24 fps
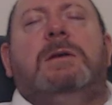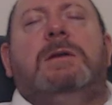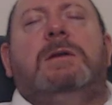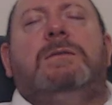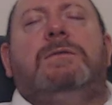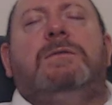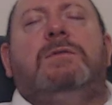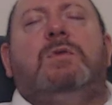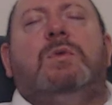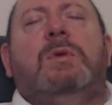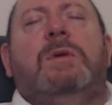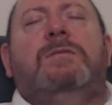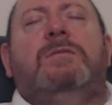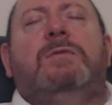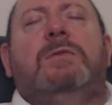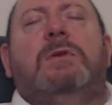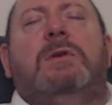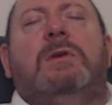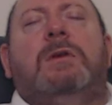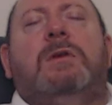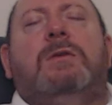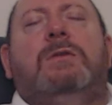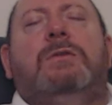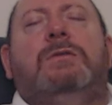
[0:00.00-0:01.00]
And if you haven't
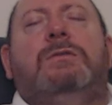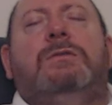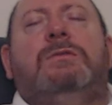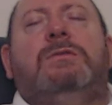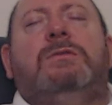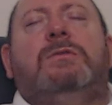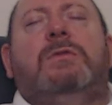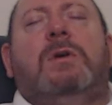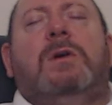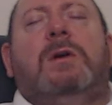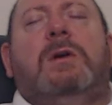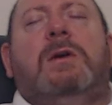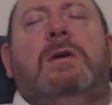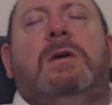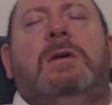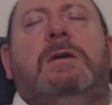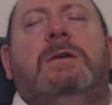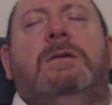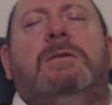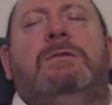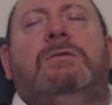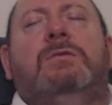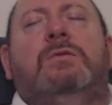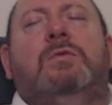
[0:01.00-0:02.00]
closed your
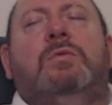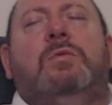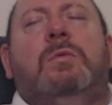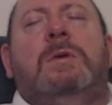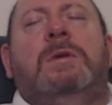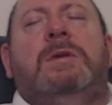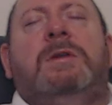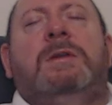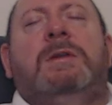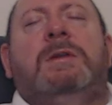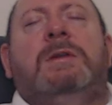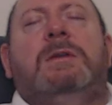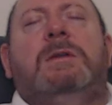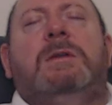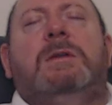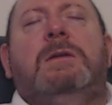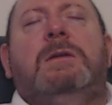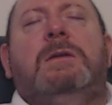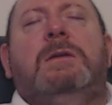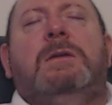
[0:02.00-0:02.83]
eyes already,